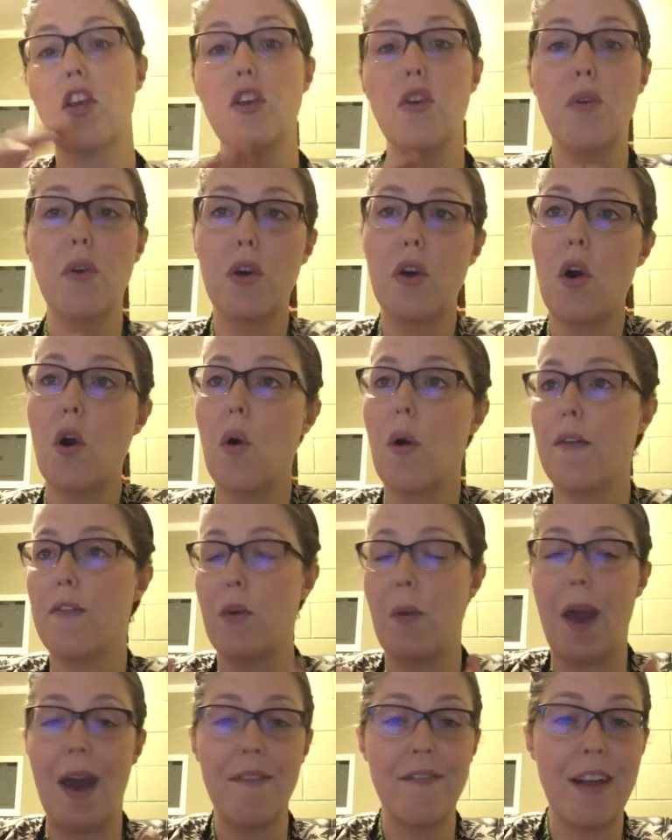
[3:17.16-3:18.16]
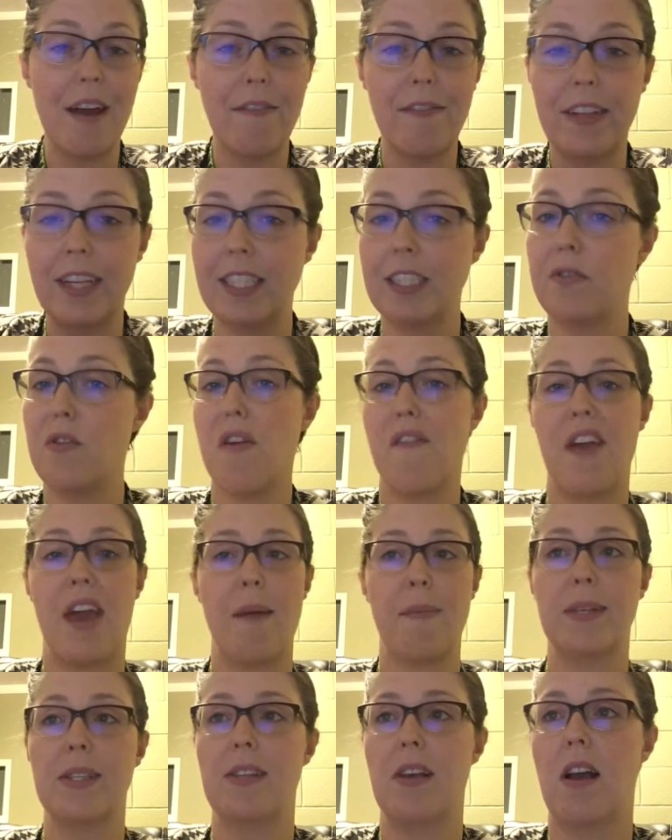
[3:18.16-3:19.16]
you can go, if you have Netflix, if you have
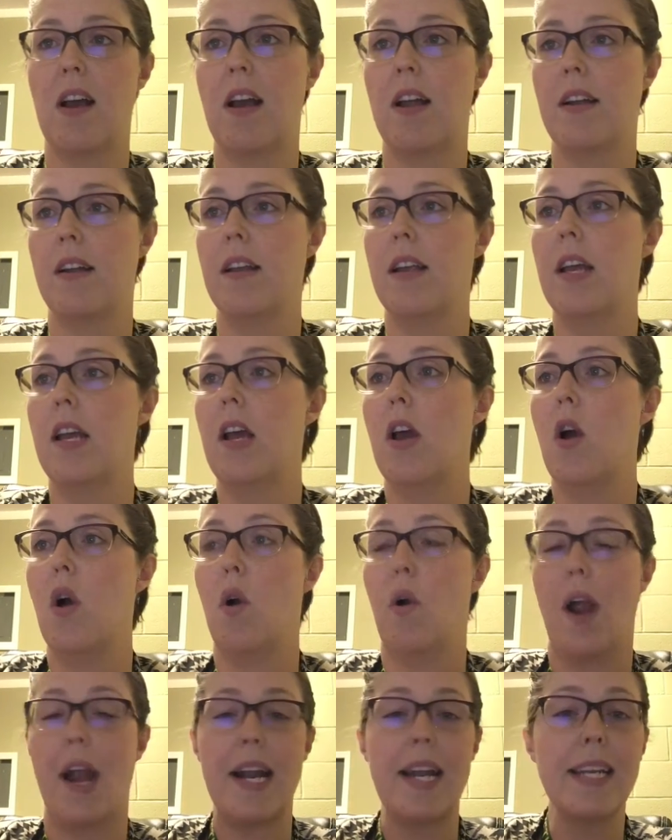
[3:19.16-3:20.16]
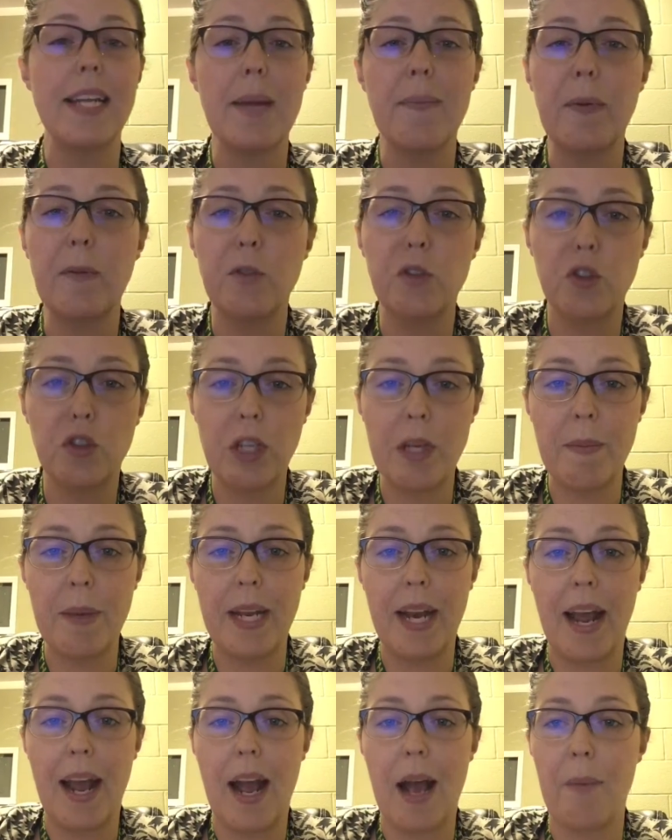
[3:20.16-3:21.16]
Amazon, or any type of
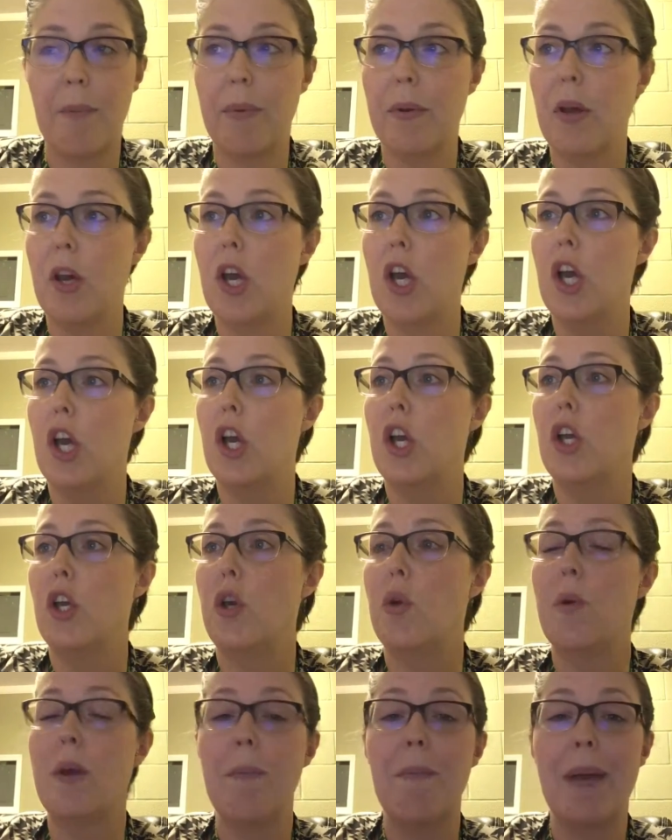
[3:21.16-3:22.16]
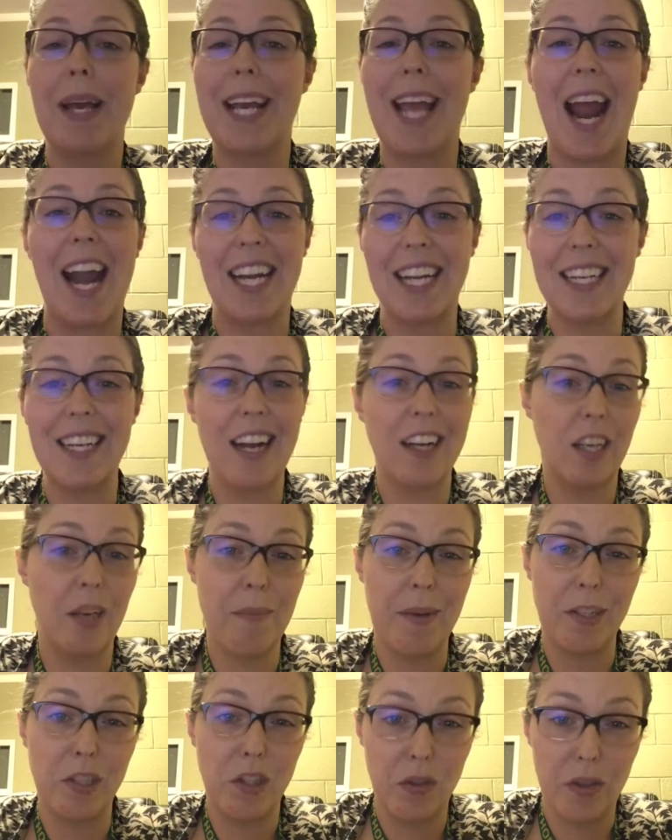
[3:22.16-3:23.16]
streaming app, you can pick any
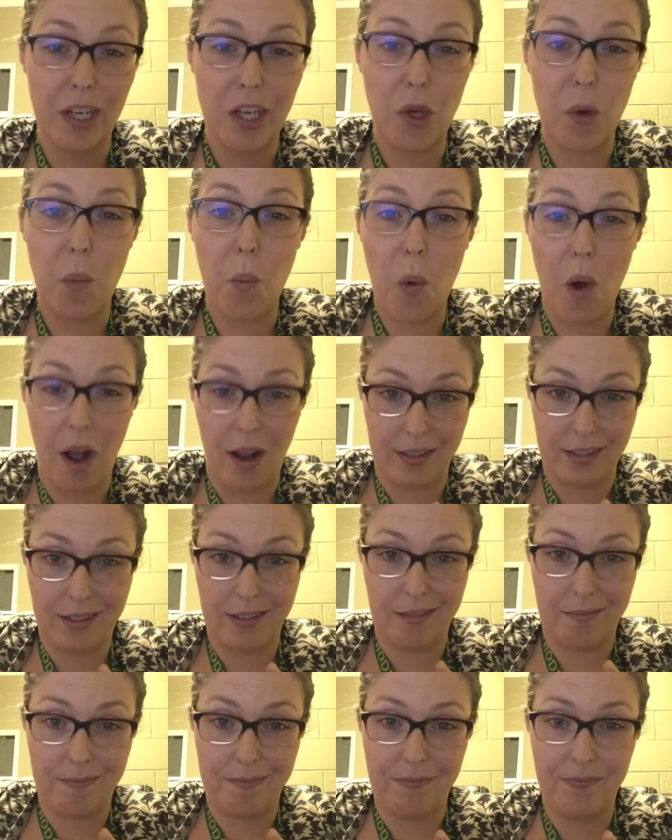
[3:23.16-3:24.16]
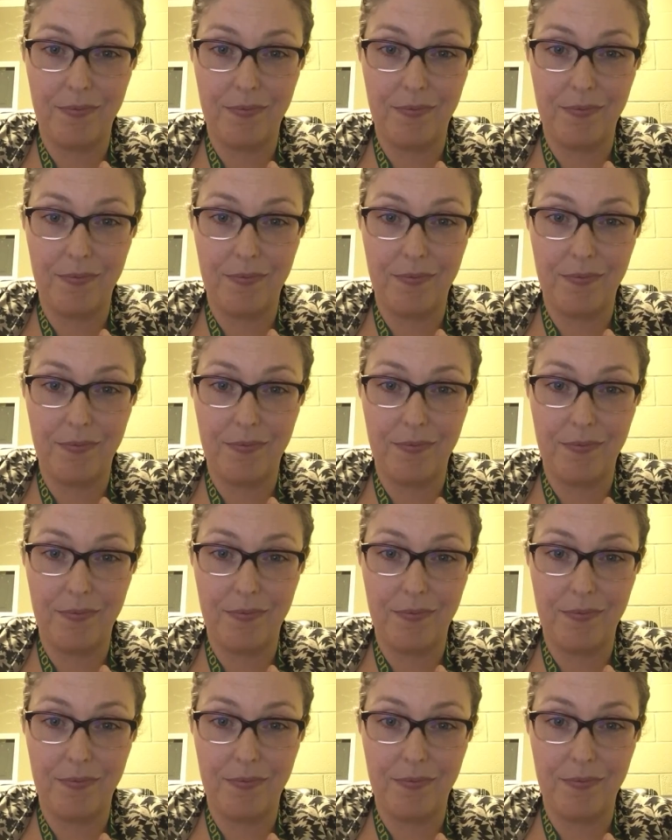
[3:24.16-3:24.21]
documentary you want.